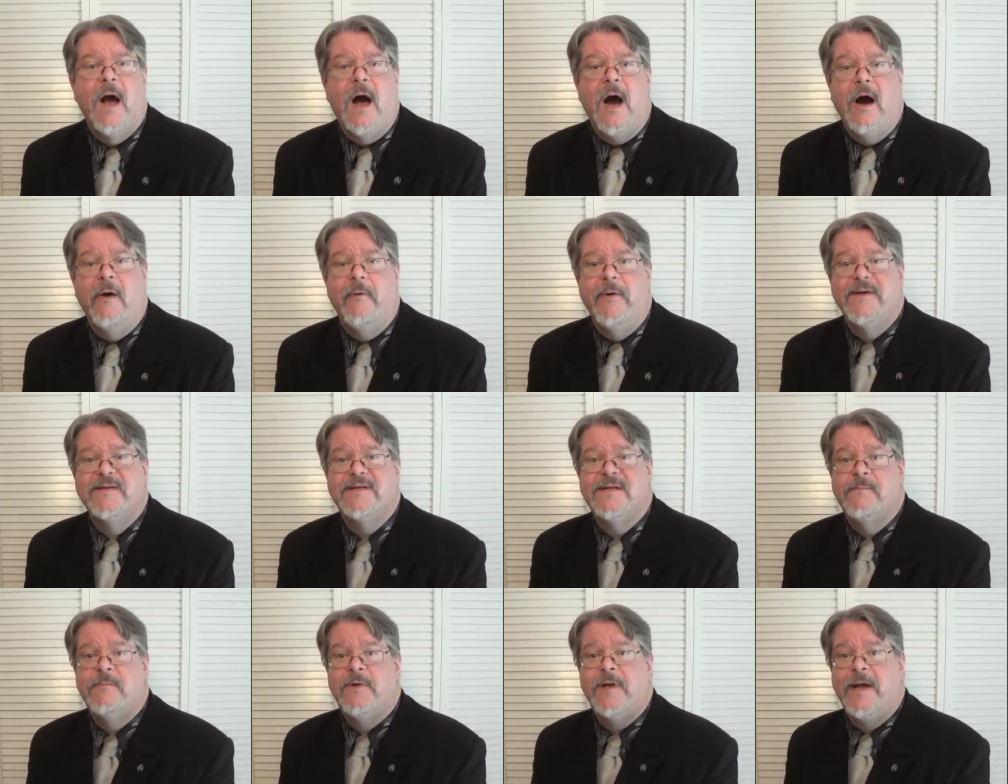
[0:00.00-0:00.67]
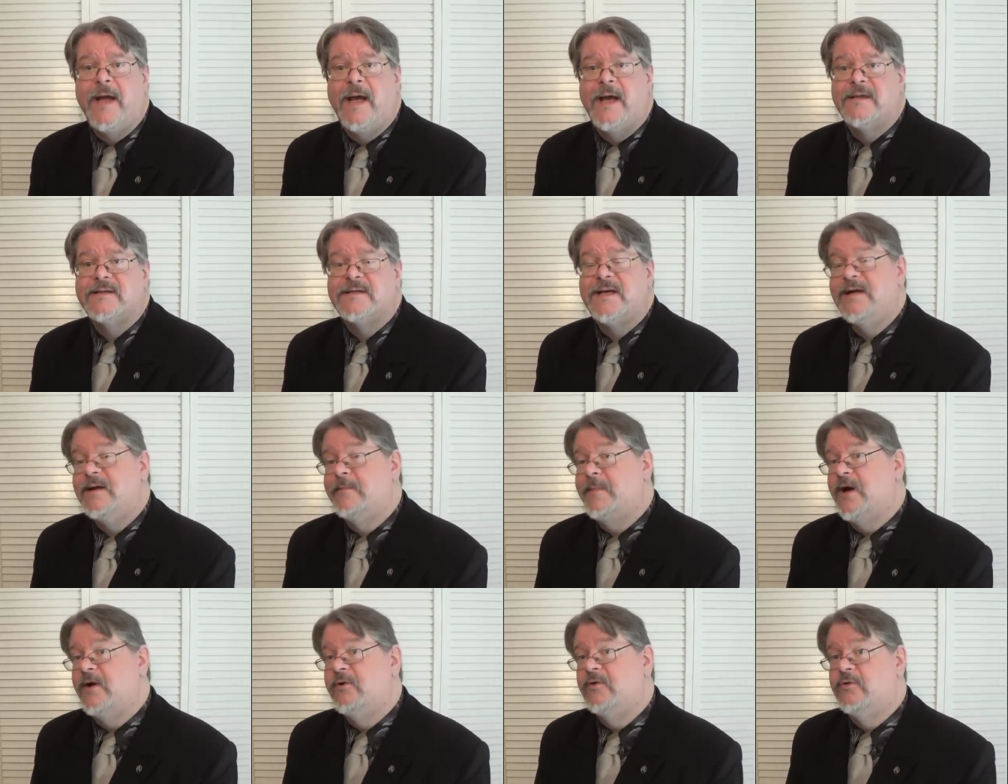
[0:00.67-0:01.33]
Are we simply asking
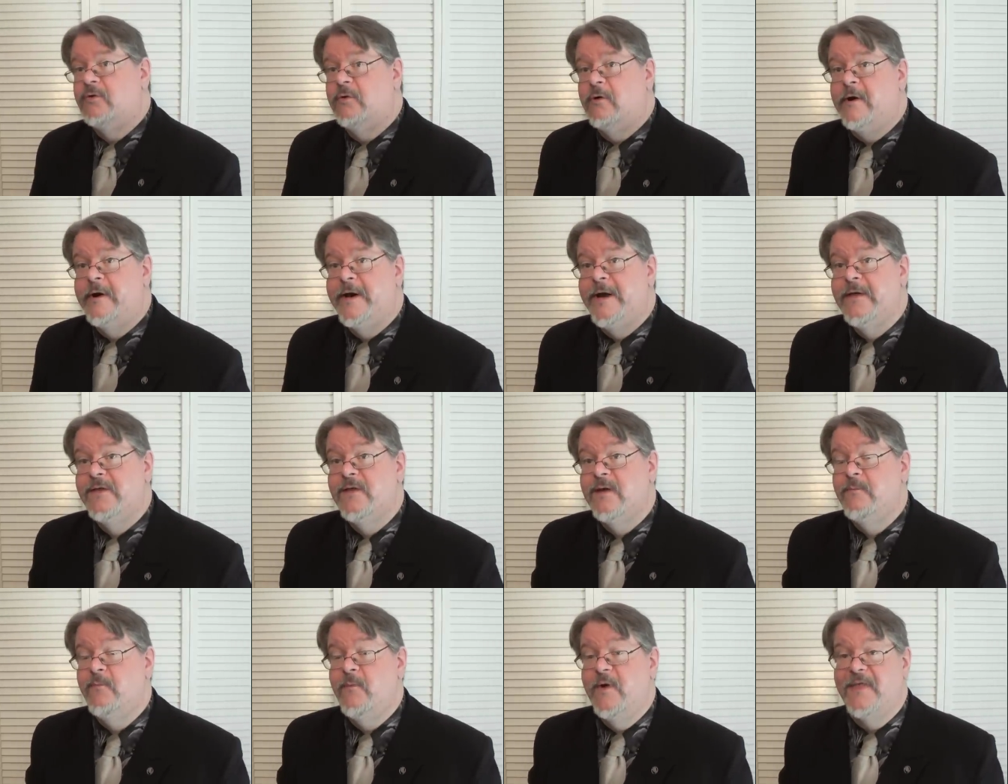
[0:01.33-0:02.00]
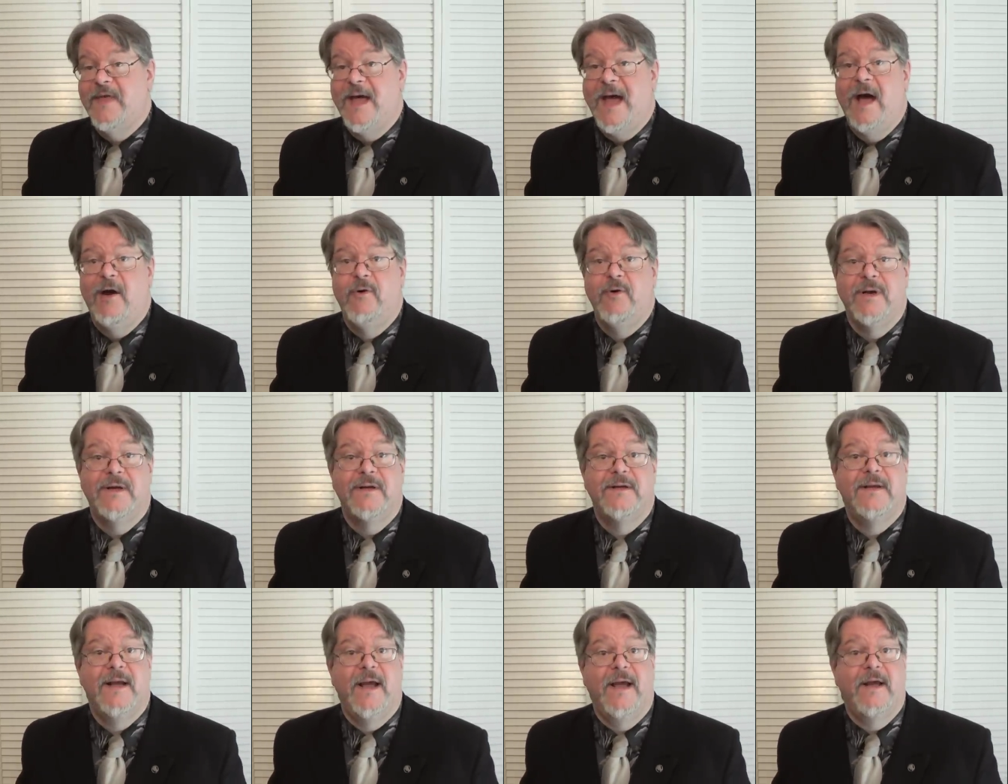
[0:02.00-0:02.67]
about drawing them without
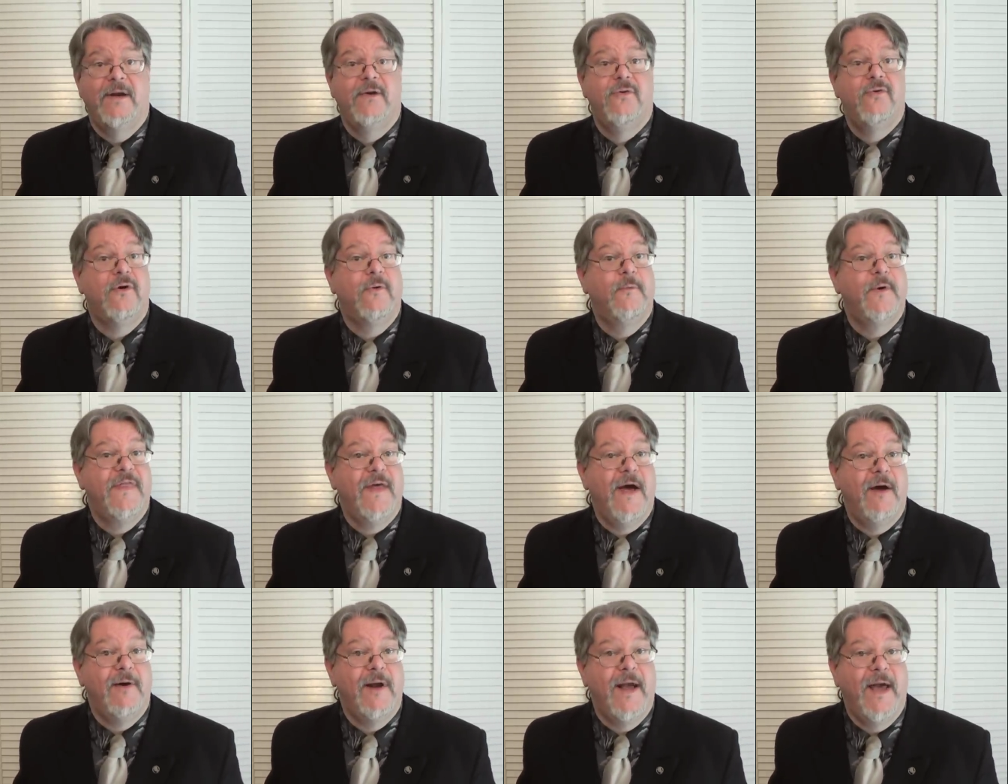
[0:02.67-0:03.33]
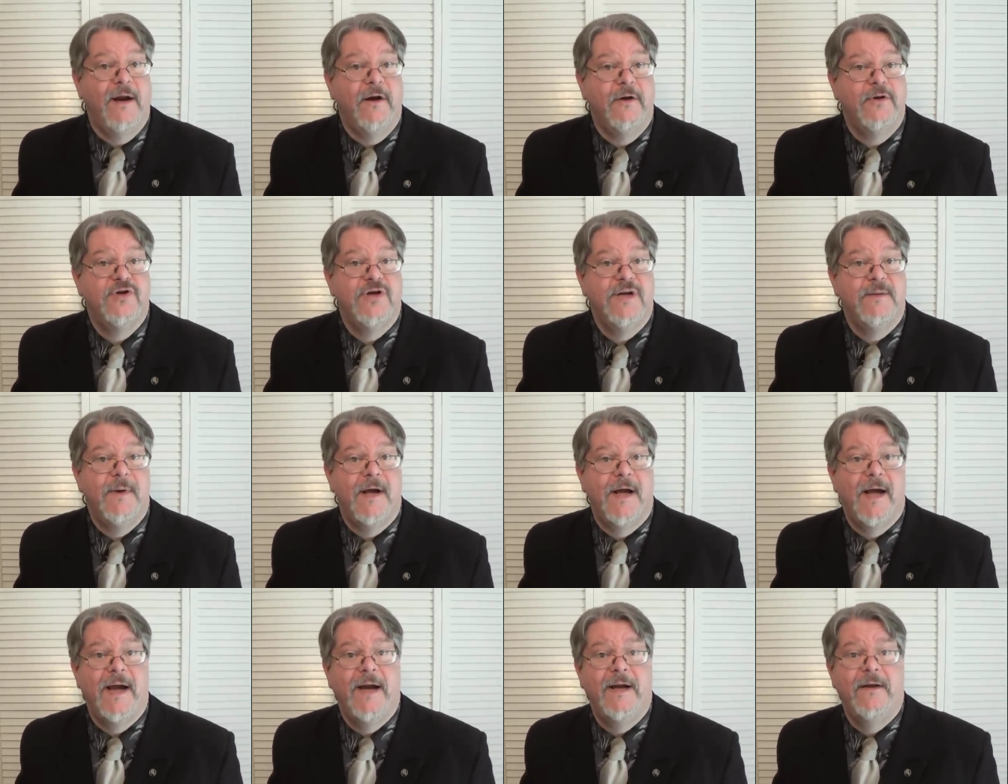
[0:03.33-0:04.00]
intent or without energy
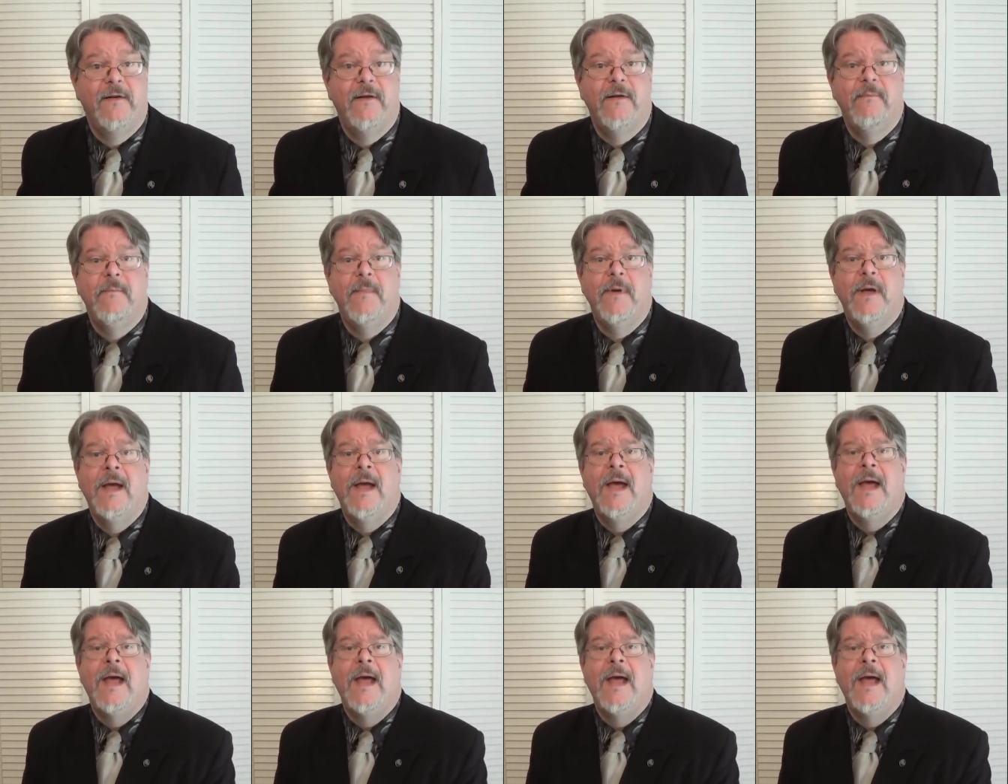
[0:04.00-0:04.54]
behind them?